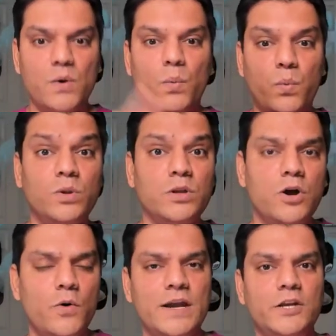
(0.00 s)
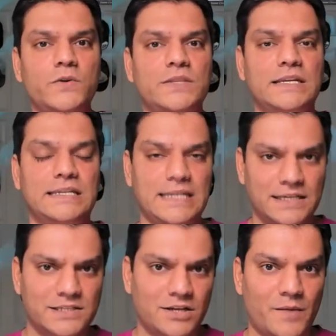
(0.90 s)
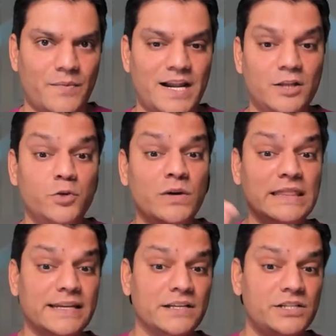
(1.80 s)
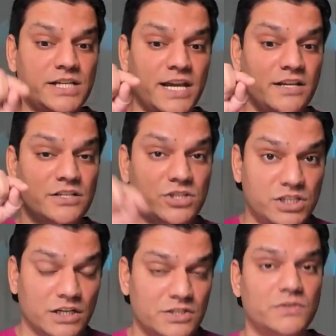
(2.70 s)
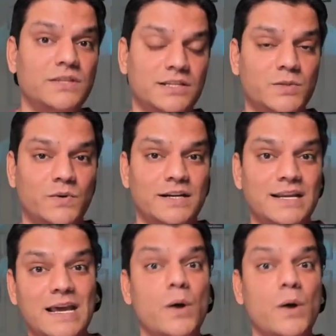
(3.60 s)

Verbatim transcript: we'll go into the desktop and I'll do a little change just to this one